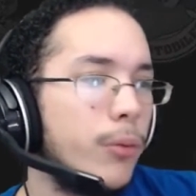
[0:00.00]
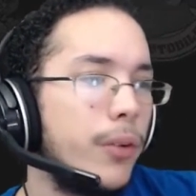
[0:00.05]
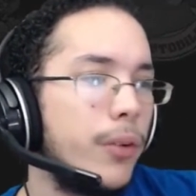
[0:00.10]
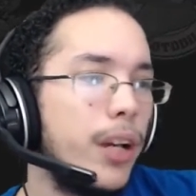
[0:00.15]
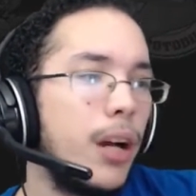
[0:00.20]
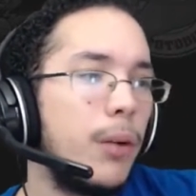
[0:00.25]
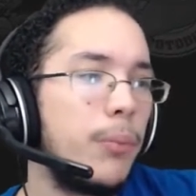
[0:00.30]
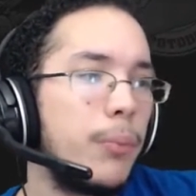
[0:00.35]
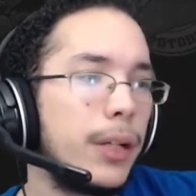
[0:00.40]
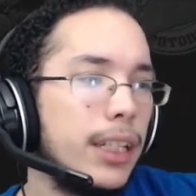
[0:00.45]

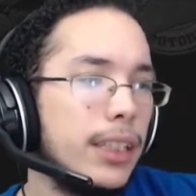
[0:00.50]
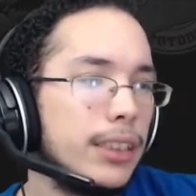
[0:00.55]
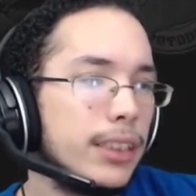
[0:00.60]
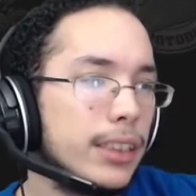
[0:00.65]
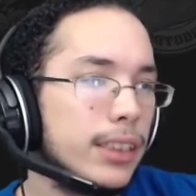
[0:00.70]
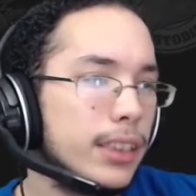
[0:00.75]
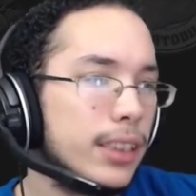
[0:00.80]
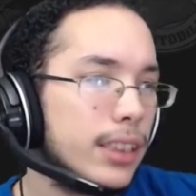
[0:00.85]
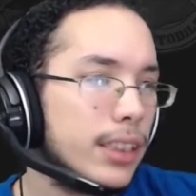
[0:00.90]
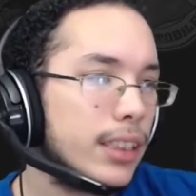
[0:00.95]
up against
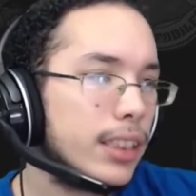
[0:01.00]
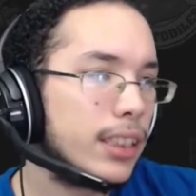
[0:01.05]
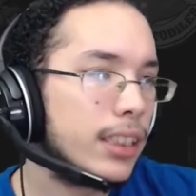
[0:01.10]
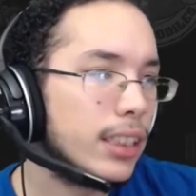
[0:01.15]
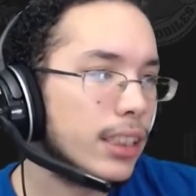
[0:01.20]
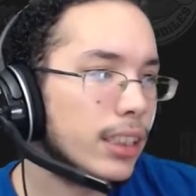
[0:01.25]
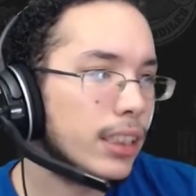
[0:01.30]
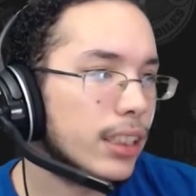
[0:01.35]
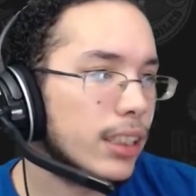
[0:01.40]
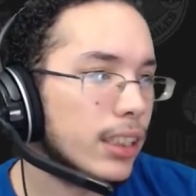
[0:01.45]

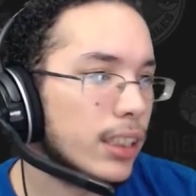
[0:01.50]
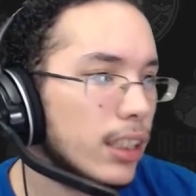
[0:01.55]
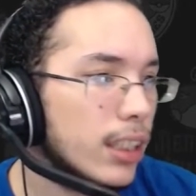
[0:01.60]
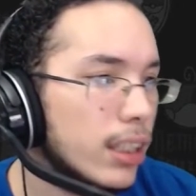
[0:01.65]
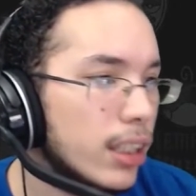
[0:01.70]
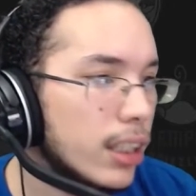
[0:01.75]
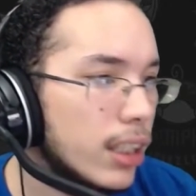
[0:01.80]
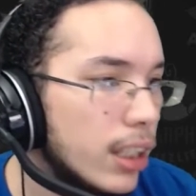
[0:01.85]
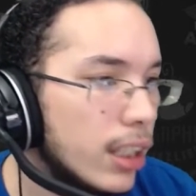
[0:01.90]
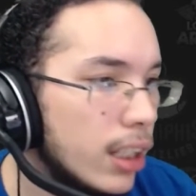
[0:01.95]
the
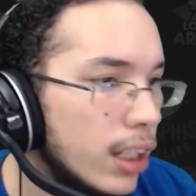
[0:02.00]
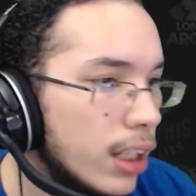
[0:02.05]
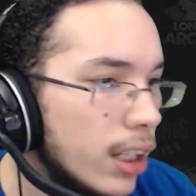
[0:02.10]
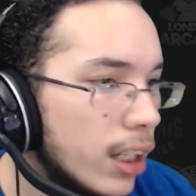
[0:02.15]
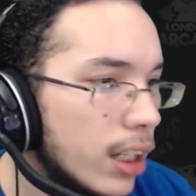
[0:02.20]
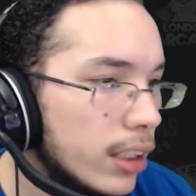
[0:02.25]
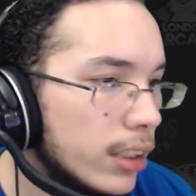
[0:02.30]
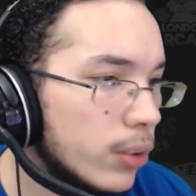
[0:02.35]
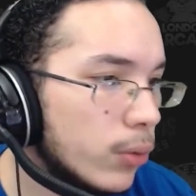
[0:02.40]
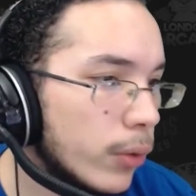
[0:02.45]

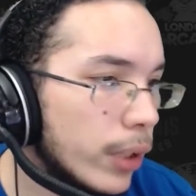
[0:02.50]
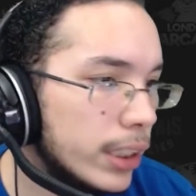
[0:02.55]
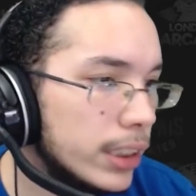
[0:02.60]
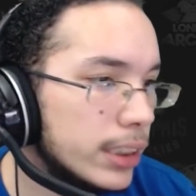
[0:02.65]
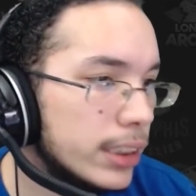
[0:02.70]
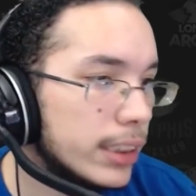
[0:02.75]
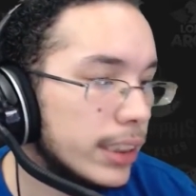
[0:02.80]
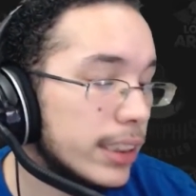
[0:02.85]
Regis.